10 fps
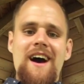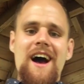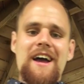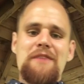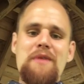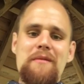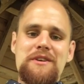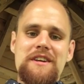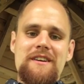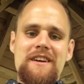Hi, I'm
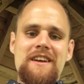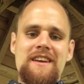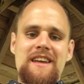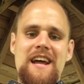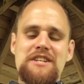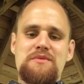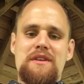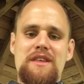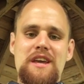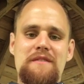Robert Deering, and I just want
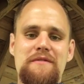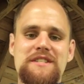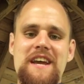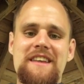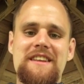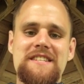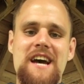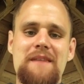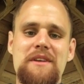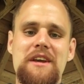to thank you for taking the
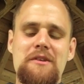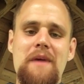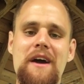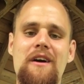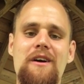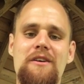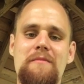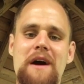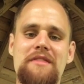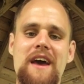time to hear my heart
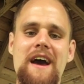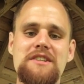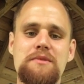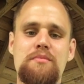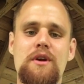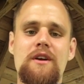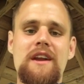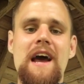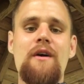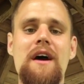about the House of Prayer
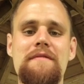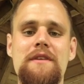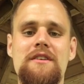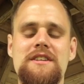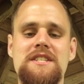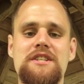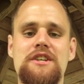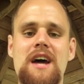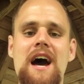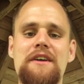and how I feel it is such
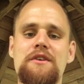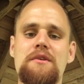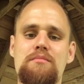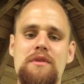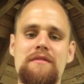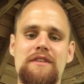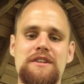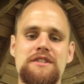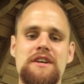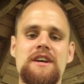an honor and a
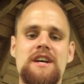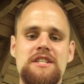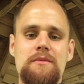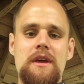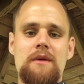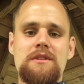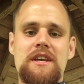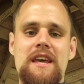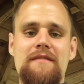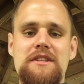privilege to be able to
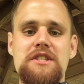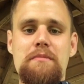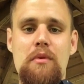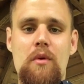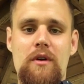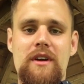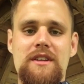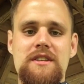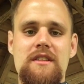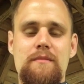give and support
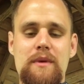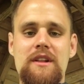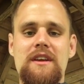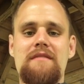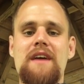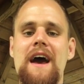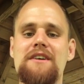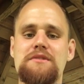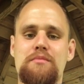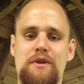into the building of the
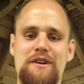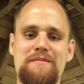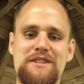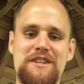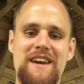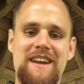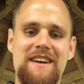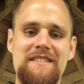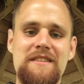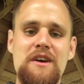House of Prayer in Michiana.